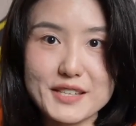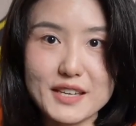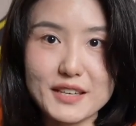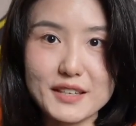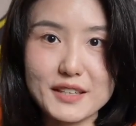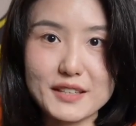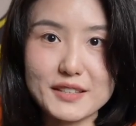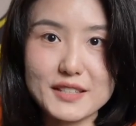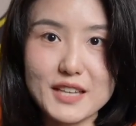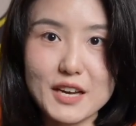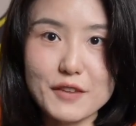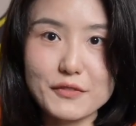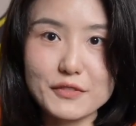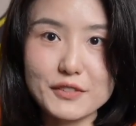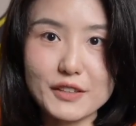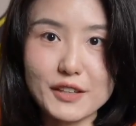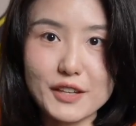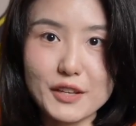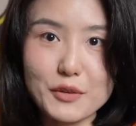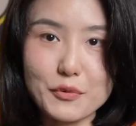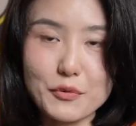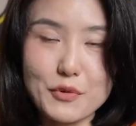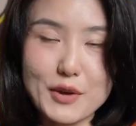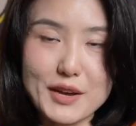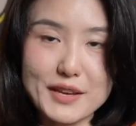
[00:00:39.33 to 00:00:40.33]
and
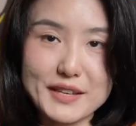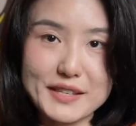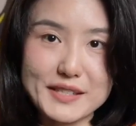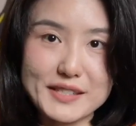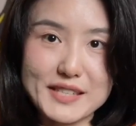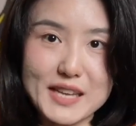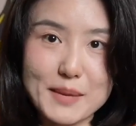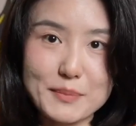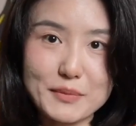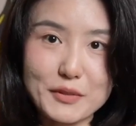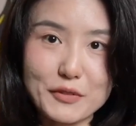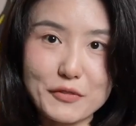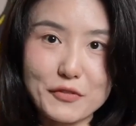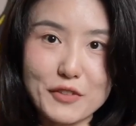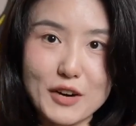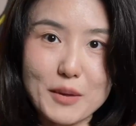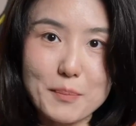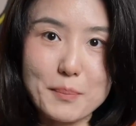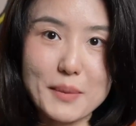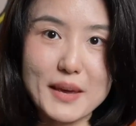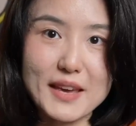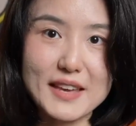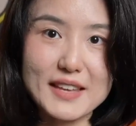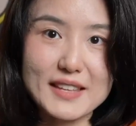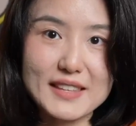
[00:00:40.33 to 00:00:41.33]
definitely you are exempt from
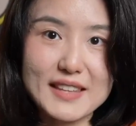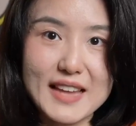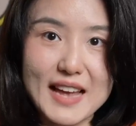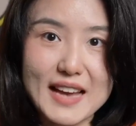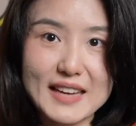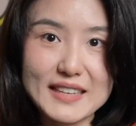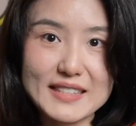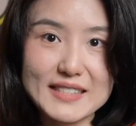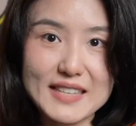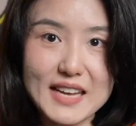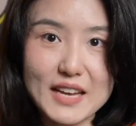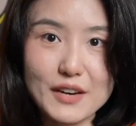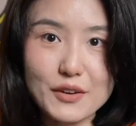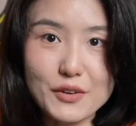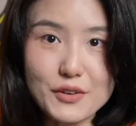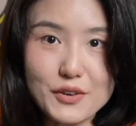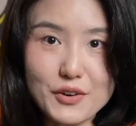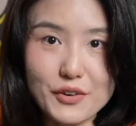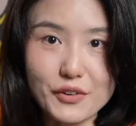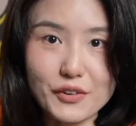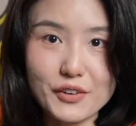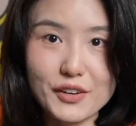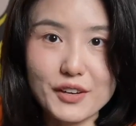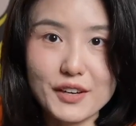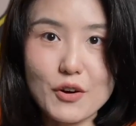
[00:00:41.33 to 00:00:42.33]
paying tax at
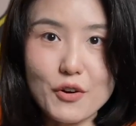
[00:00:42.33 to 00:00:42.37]
all.